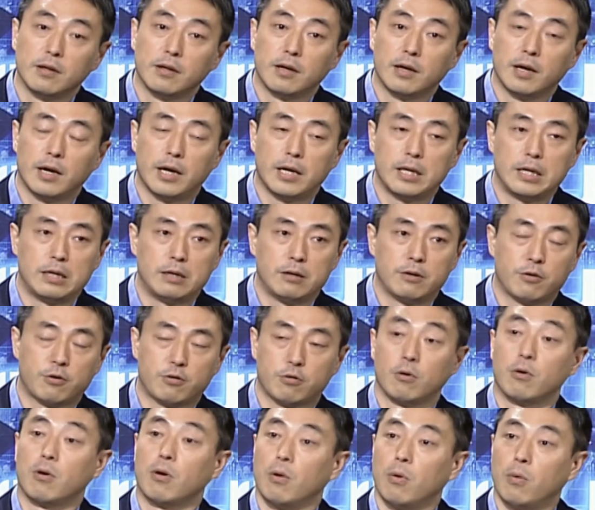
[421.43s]
mm. and in a
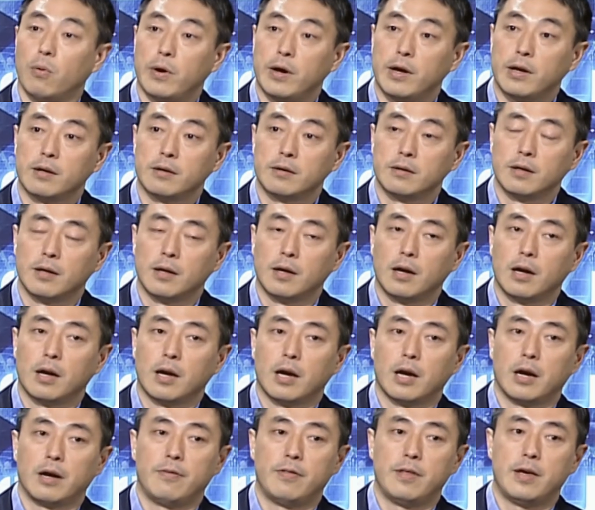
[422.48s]
thorough way.
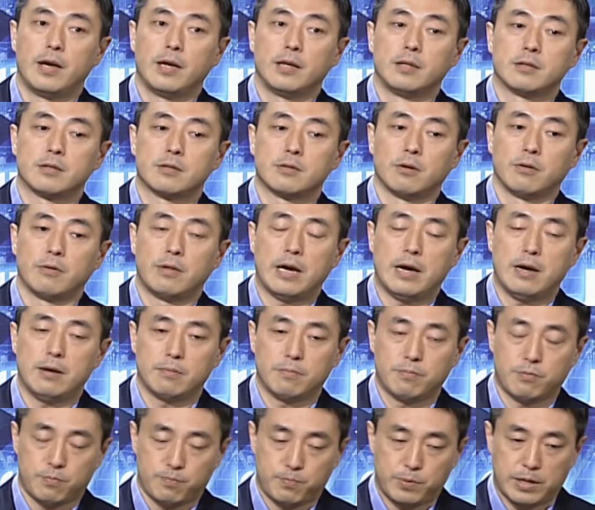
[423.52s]
Okay. And then so
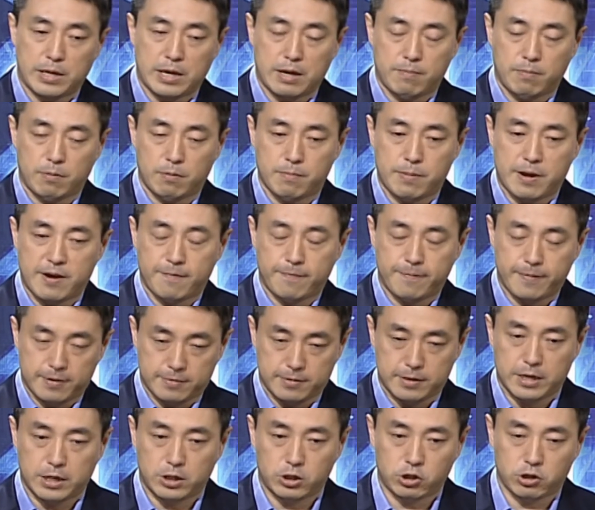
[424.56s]
that became the
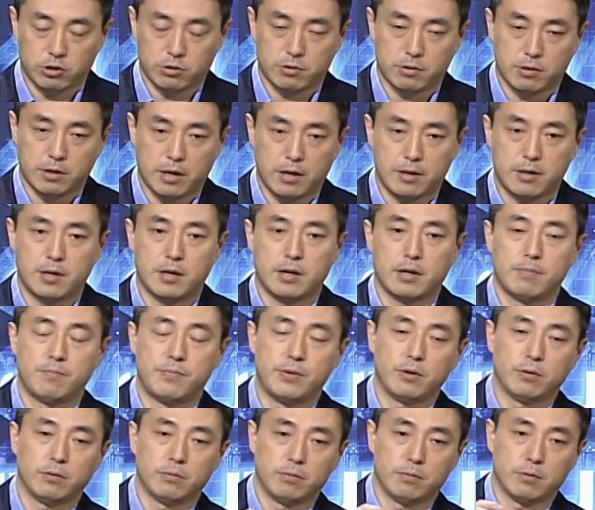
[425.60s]
foundation, and then I
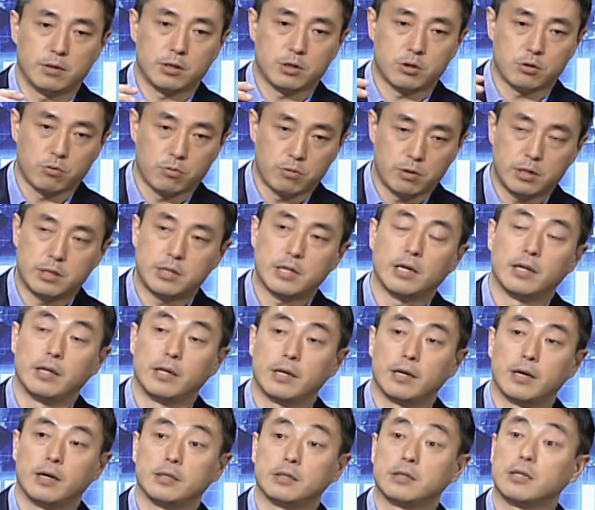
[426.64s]
built the
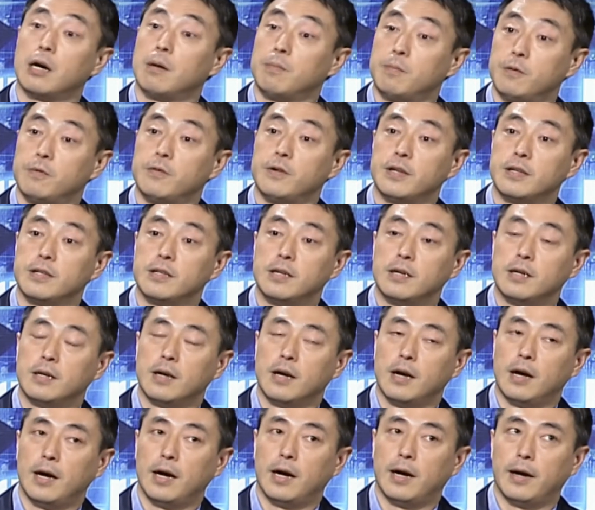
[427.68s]
storytelling on top of it
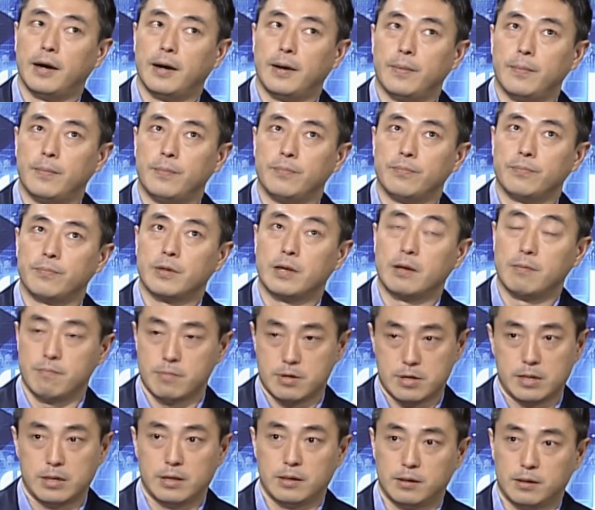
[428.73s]
um, in
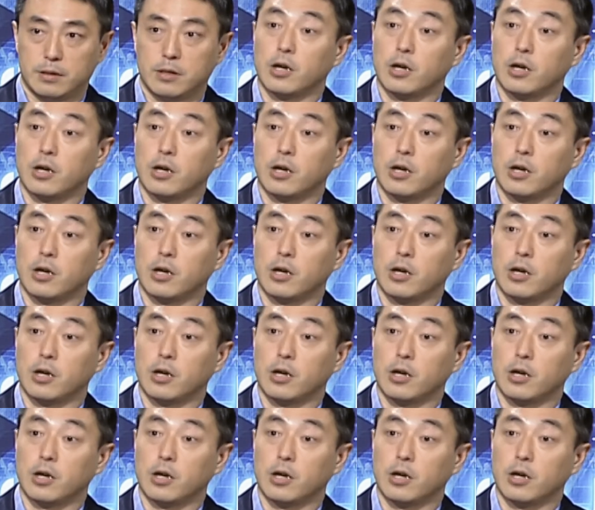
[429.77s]
my